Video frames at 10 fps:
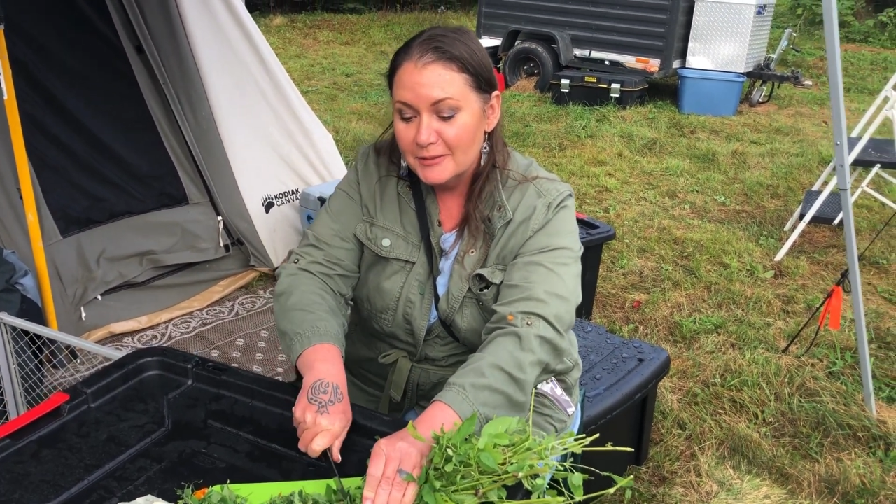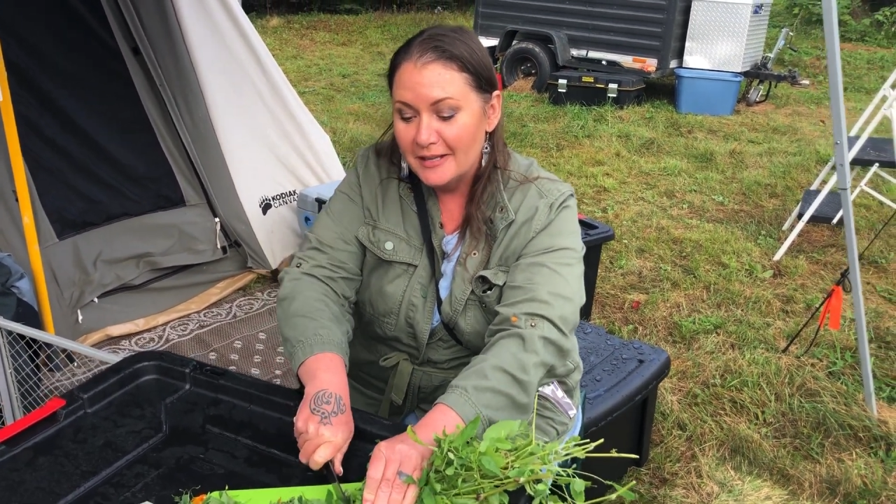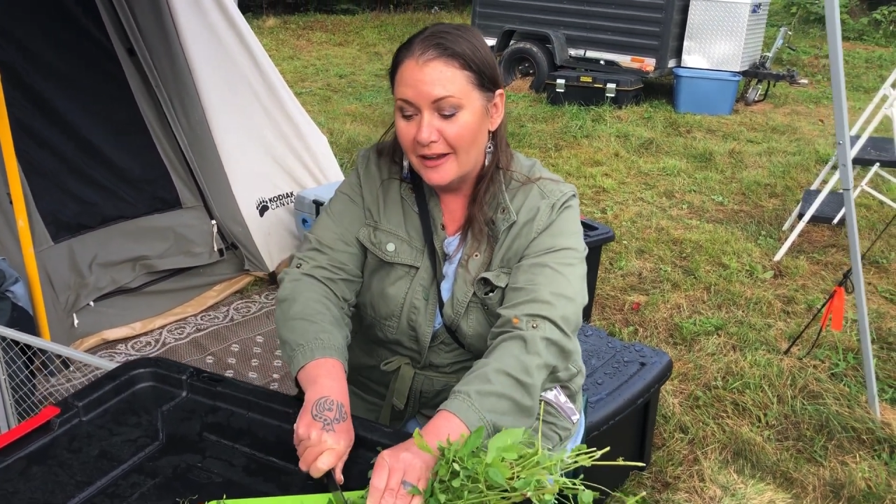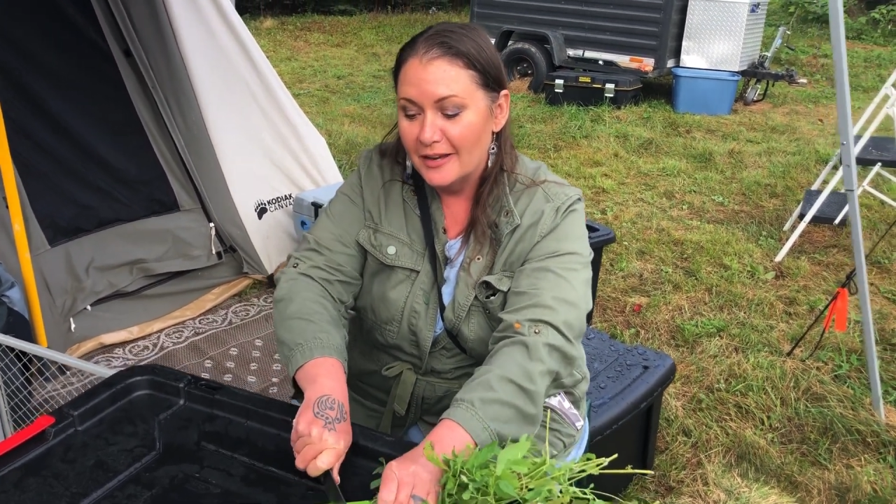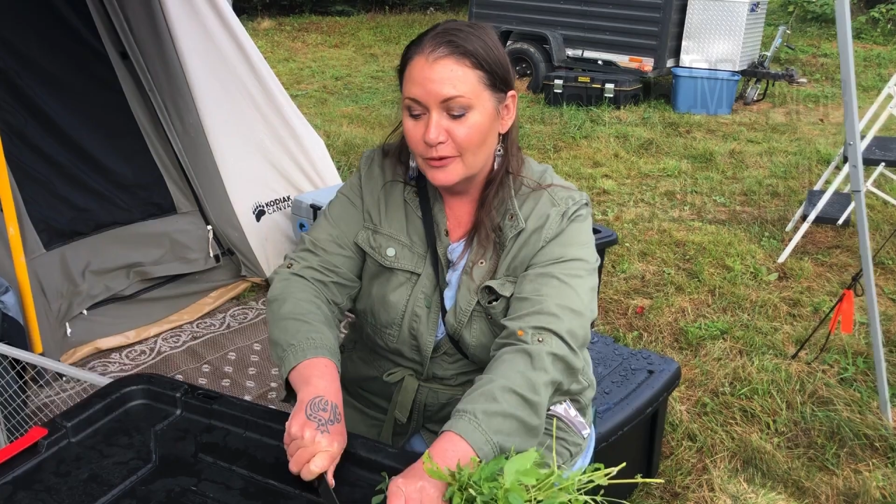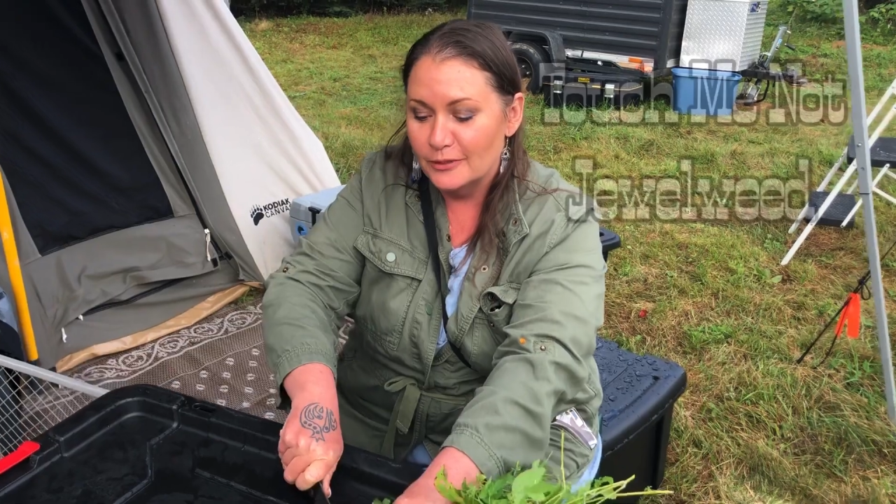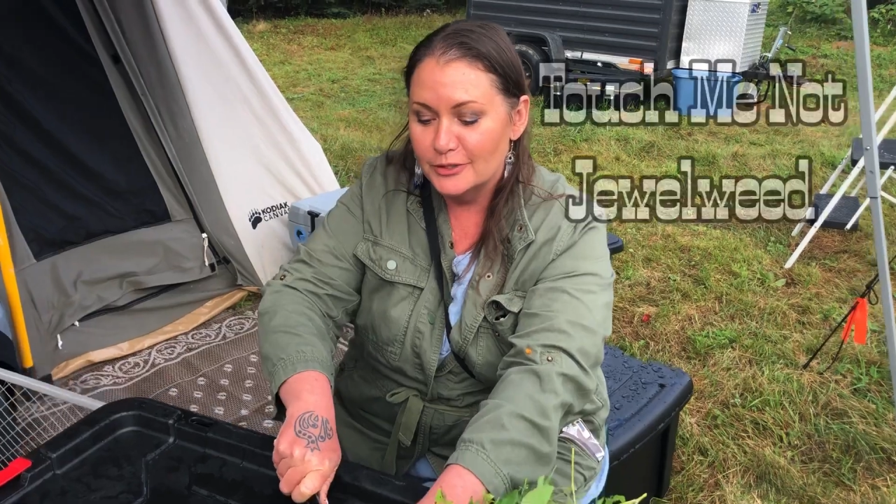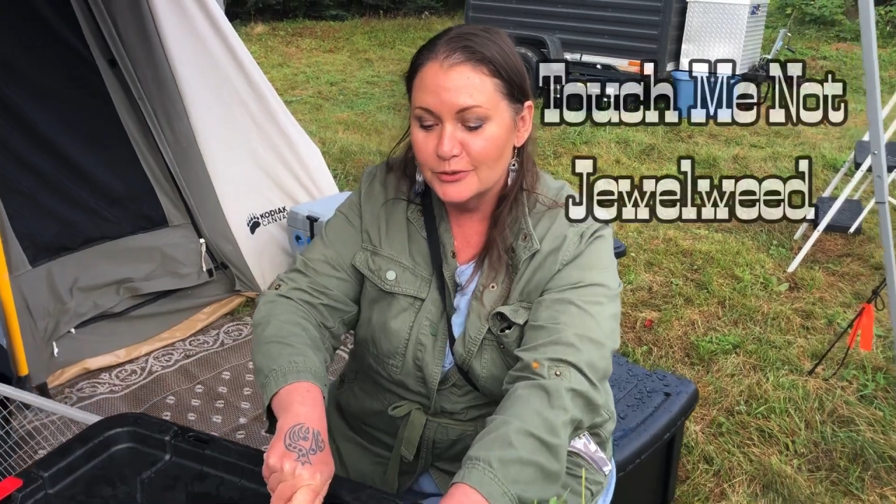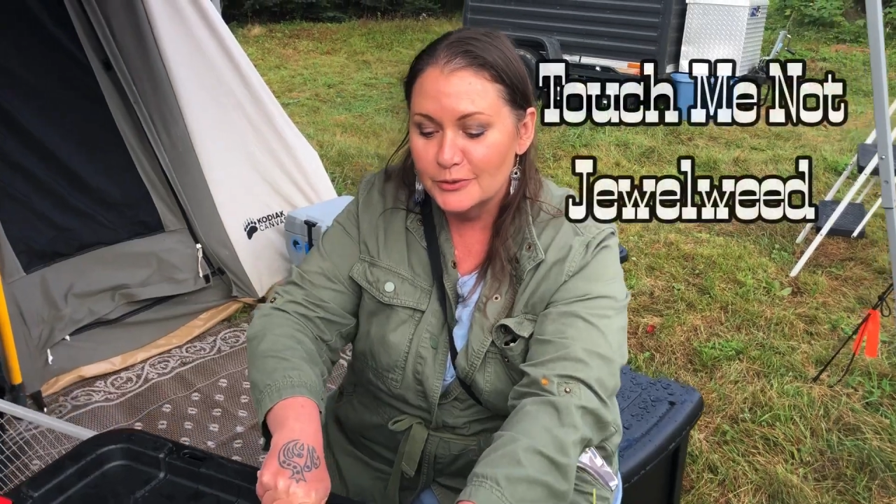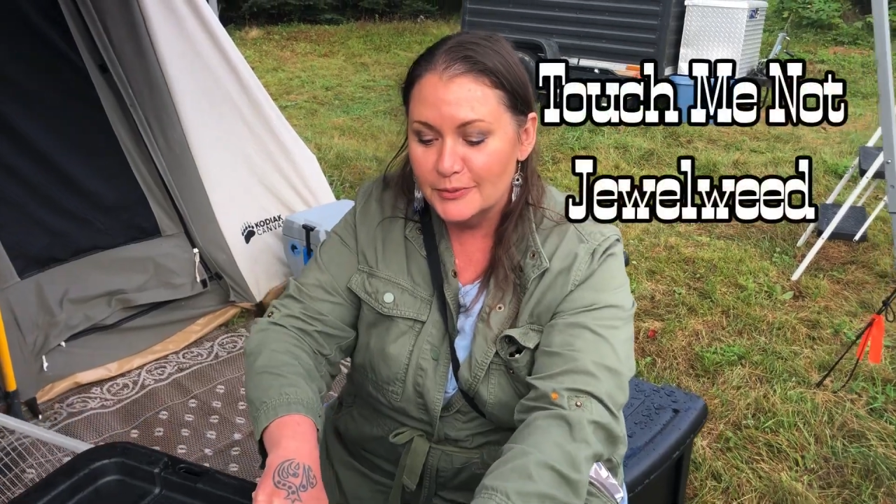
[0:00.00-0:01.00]
me not or
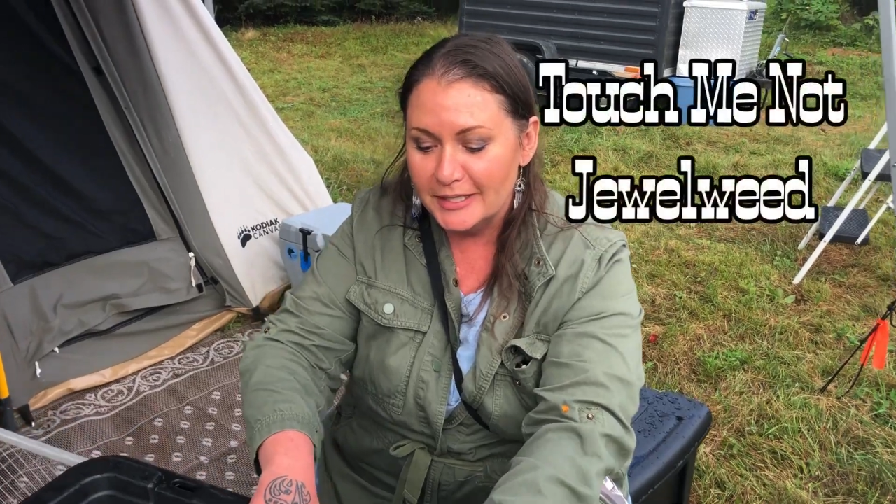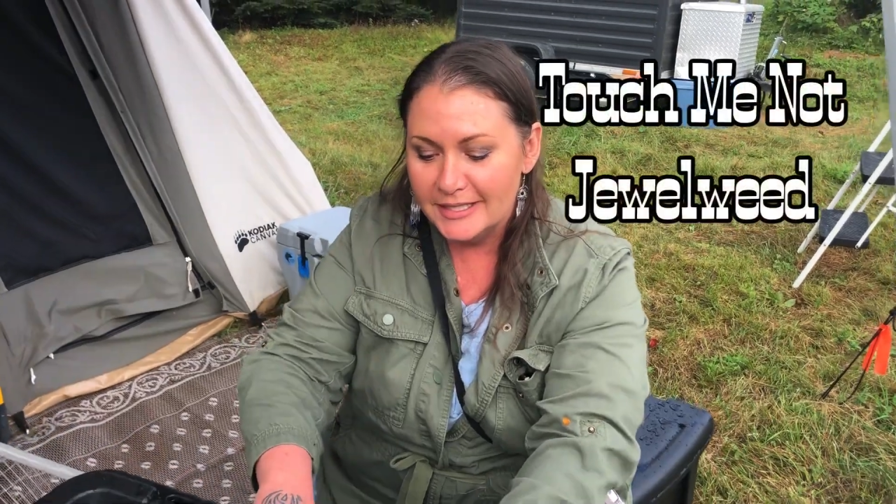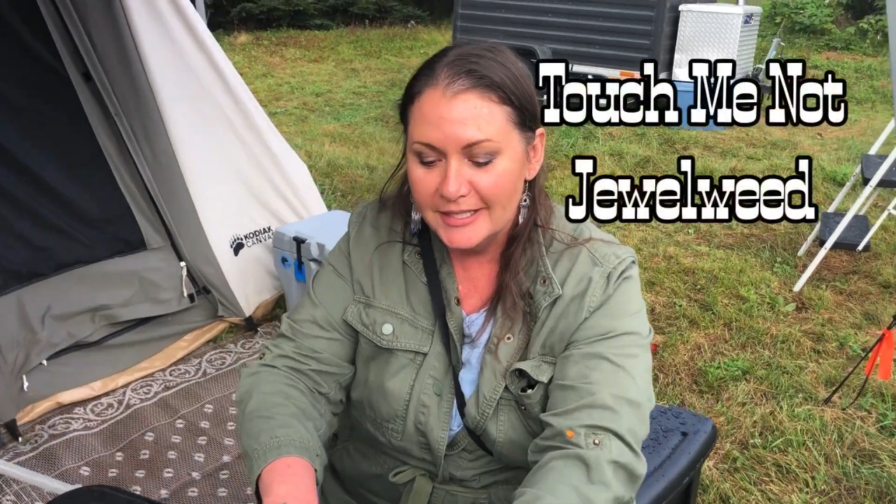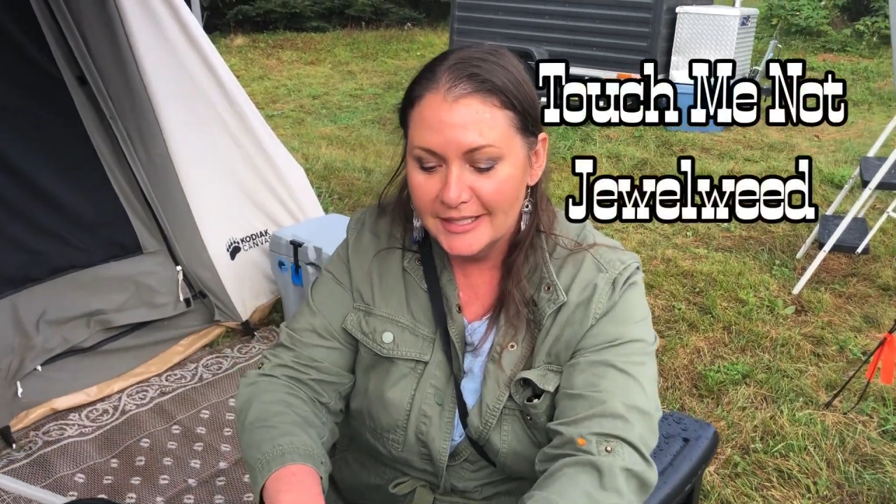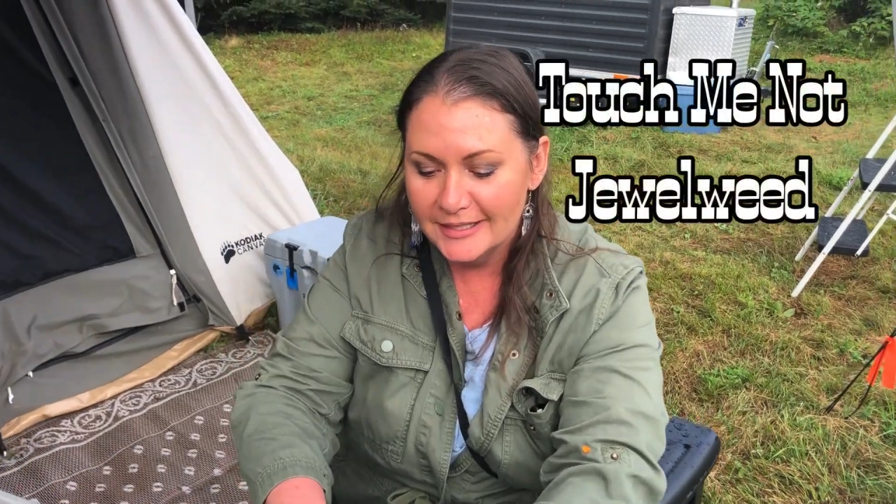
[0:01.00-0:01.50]
jewelweed